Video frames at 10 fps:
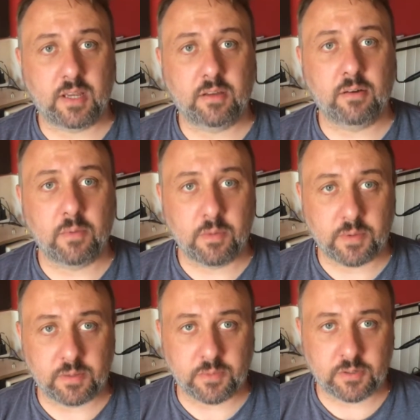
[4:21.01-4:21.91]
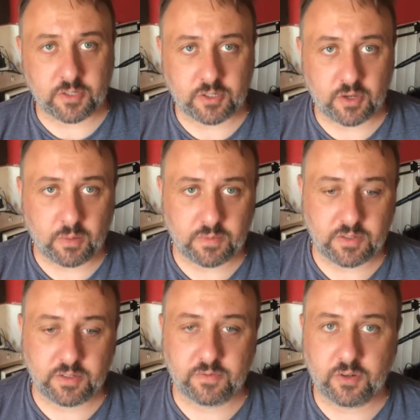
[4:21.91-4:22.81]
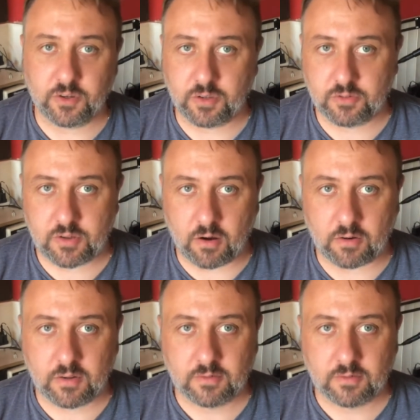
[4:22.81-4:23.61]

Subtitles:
I'm opening a music shop and you've got no stock.